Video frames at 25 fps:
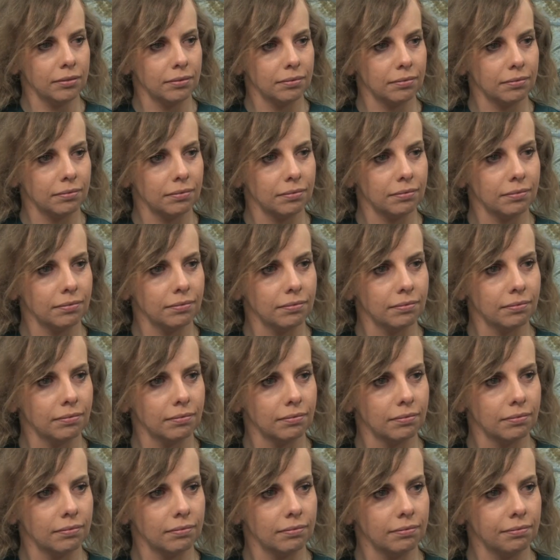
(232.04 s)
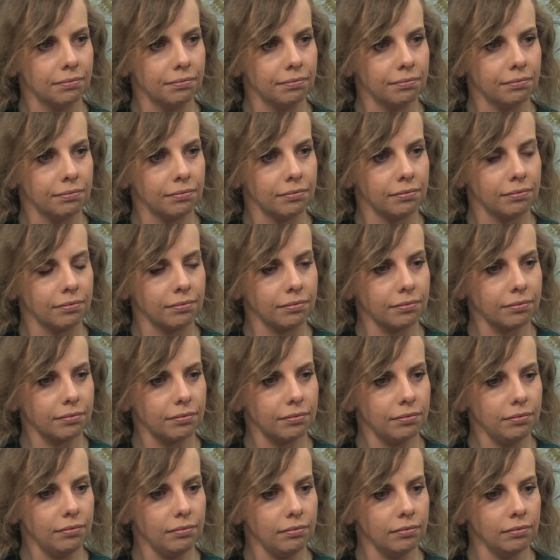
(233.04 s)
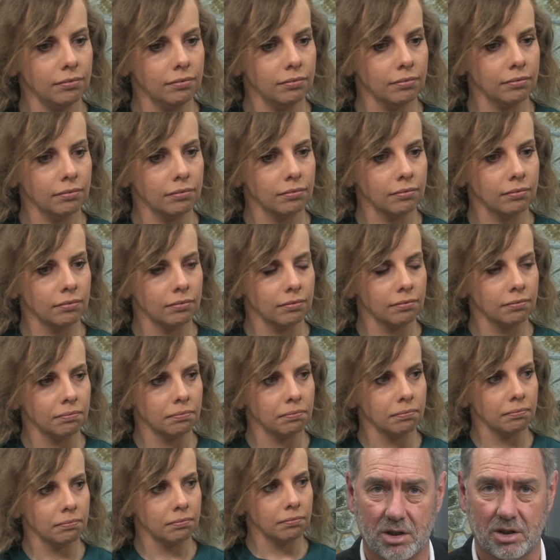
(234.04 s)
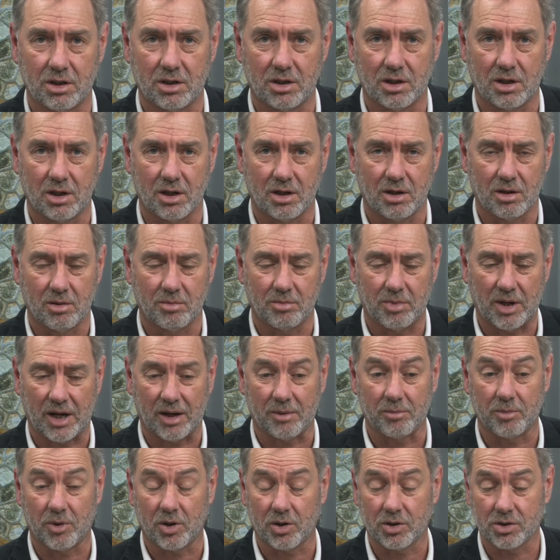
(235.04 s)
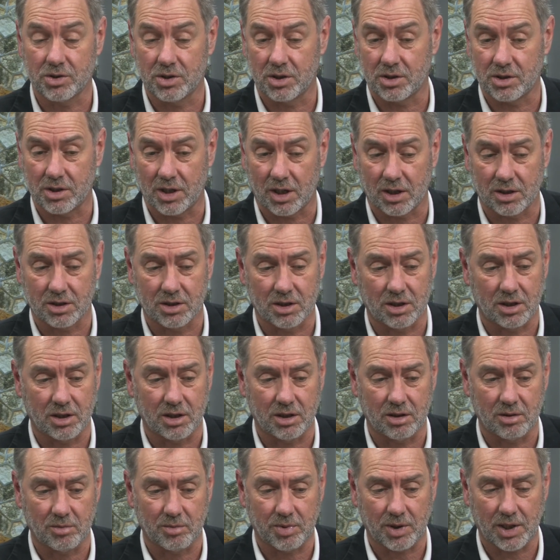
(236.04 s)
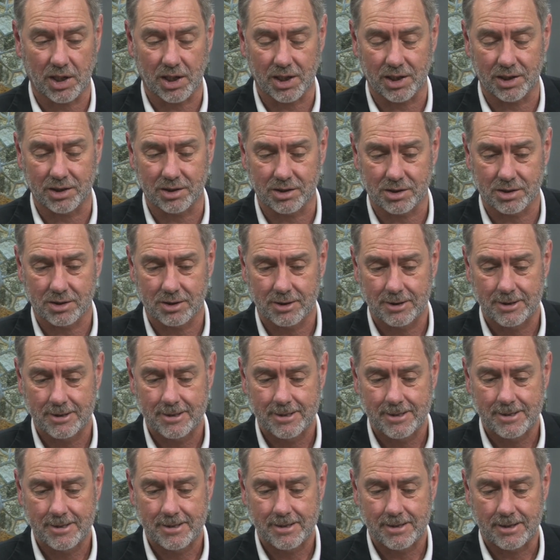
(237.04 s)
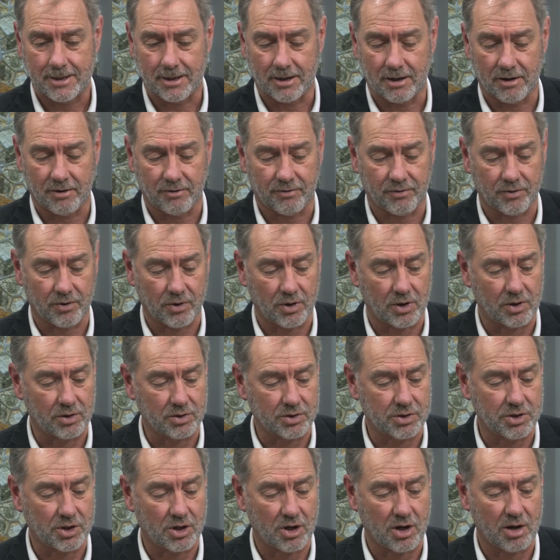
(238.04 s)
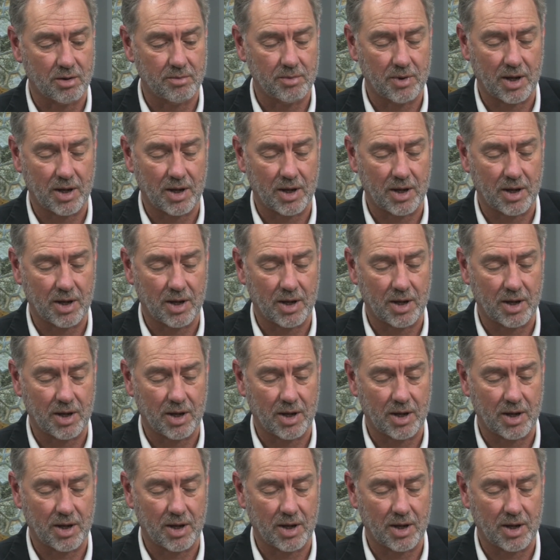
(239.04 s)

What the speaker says: For a number of years, which continued on into use in black boxes, actually, in planes for a long time.